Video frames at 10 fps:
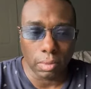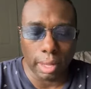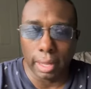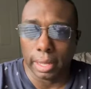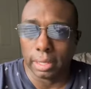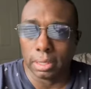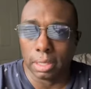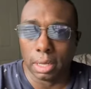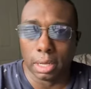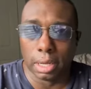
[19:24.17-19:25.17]
And,
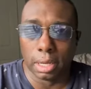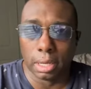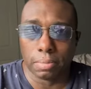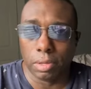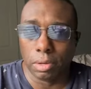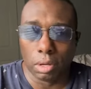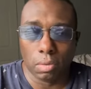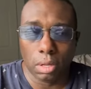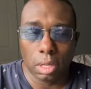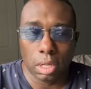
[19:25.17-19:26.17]

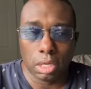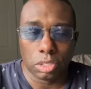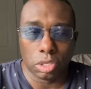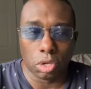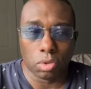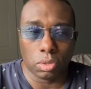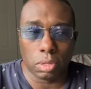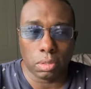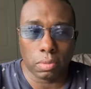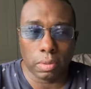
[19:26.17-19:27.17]
so
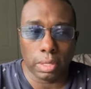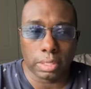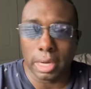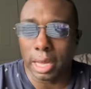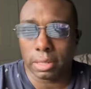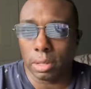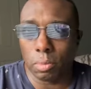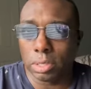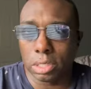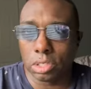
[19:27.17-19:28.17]
it
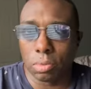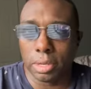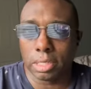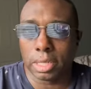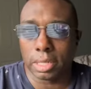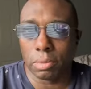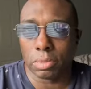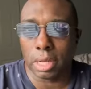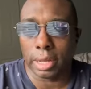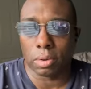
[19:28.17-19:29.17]
wasn't so much that there
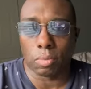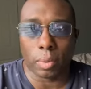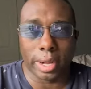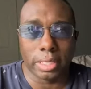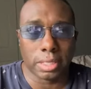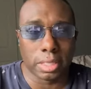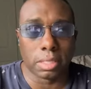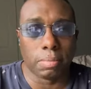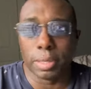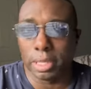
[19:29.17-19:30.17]
was like
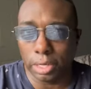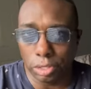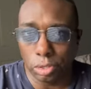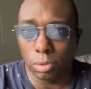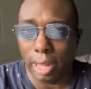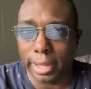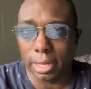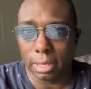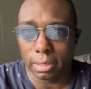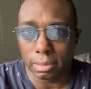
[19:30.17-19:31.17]
racism, but they do like
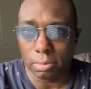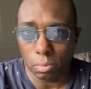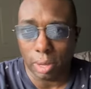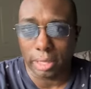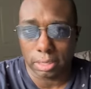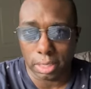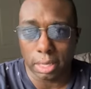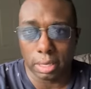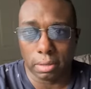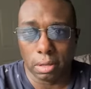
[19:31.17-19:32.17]
white
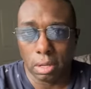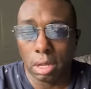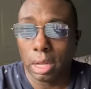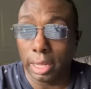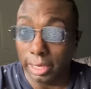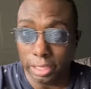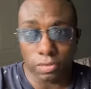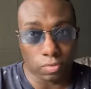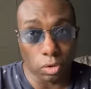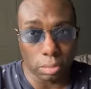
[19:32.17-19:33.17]
skin, at least
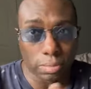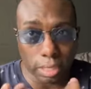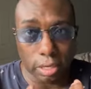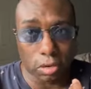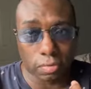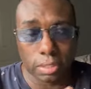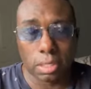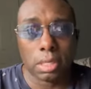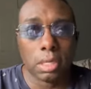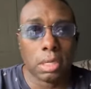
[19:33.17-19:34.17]
for themselves,
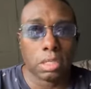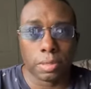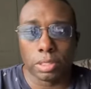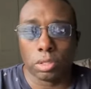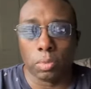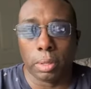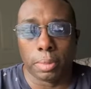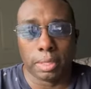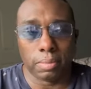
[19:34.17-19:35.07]
especially the women.